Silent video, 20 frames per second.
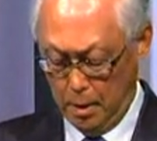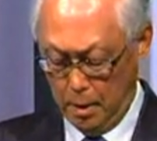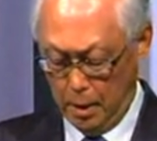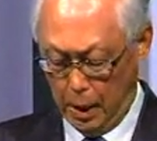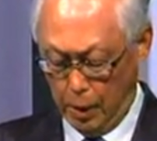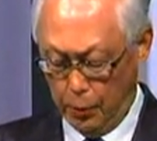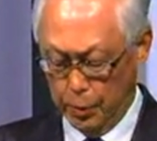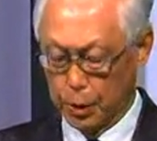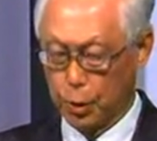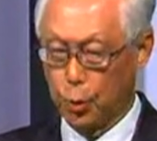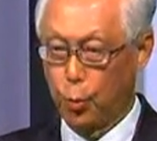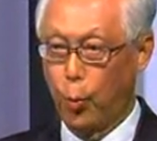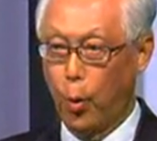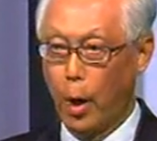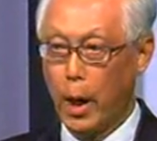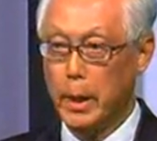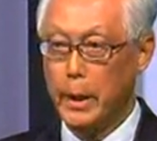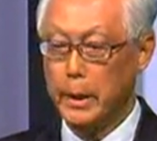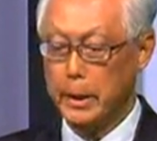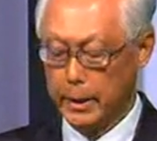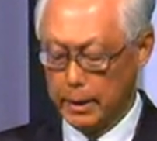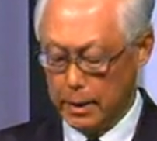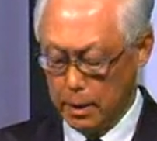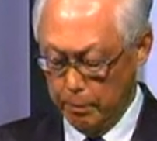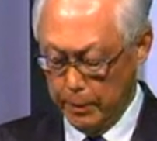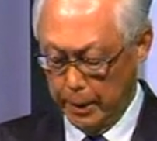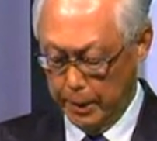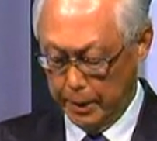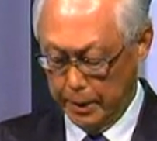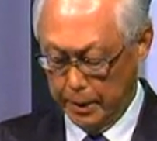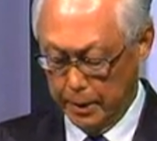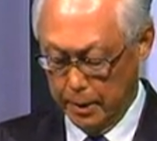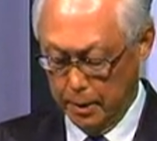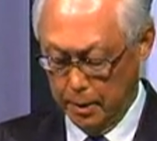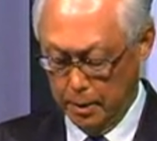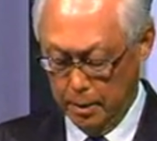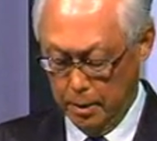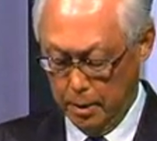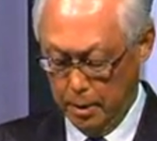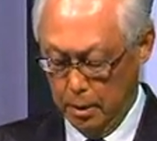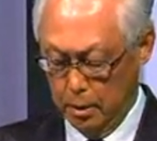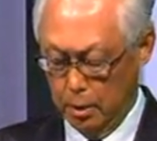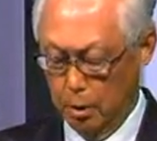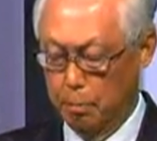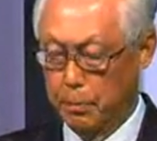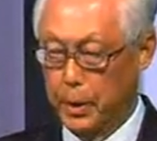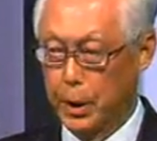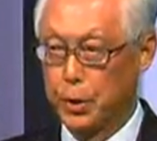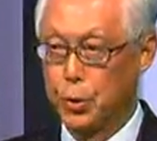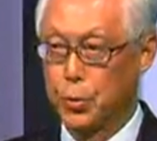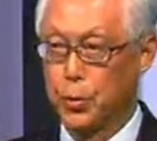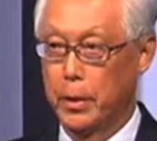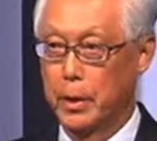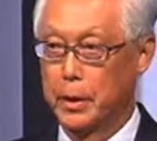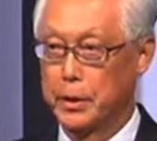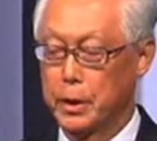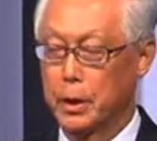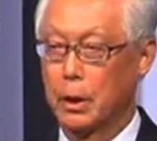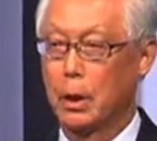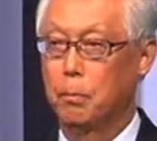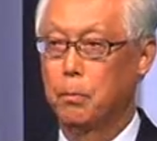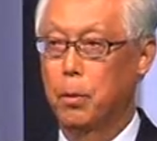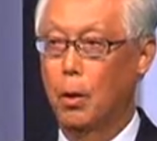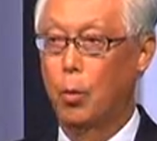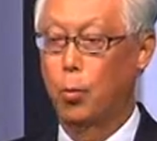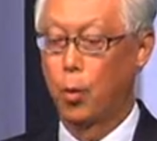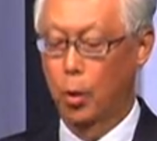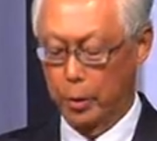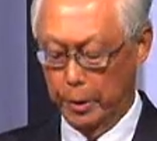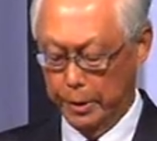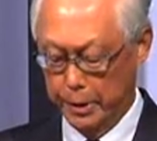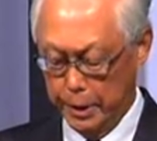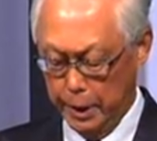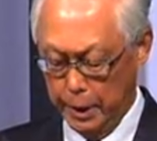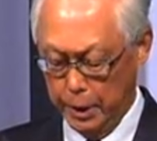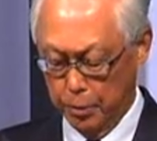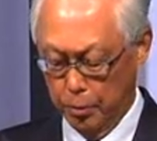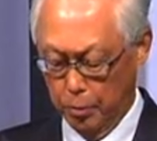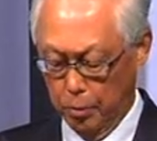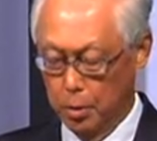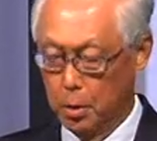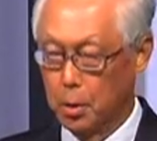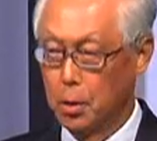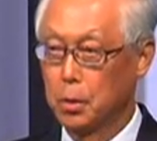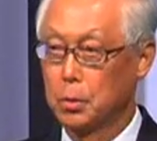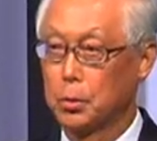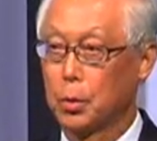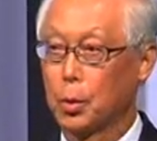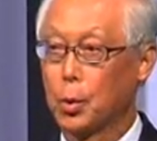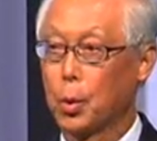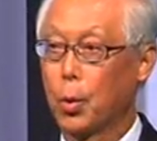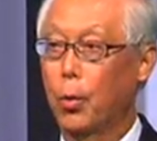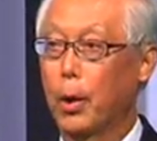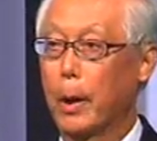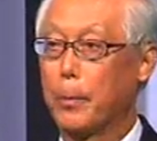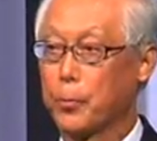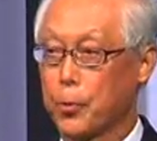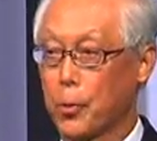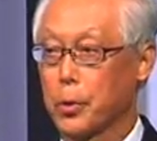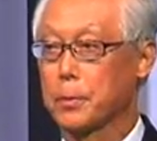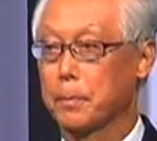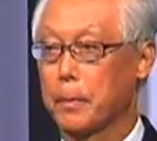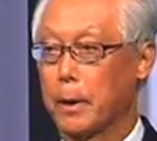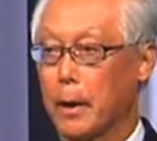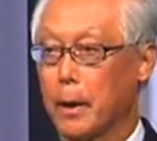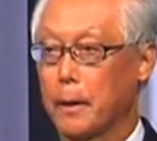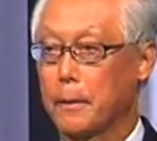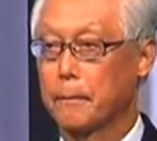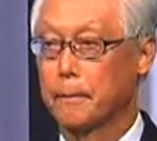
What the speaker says: I was quietly determined to make sure that Singapore would continue to grow and prosper.